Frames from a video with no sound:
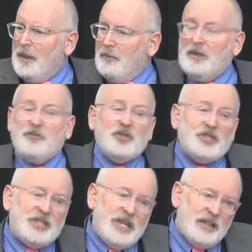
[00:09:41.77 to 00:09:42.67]
But if you
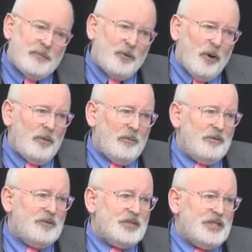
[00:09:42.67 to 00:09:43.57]
see the problem,
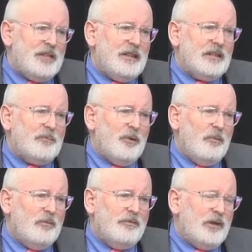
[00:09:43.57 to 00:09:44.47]
if you see that the
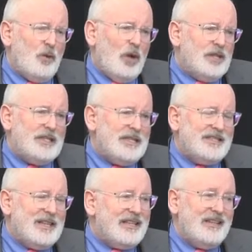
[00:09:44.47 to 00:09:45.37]
problem of equality
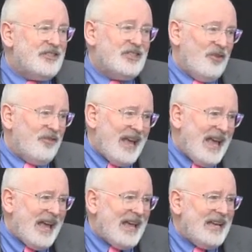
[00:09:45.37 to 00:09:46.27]
is that it's not
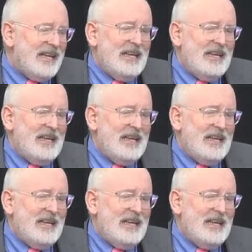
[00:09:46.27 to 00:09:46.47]
there,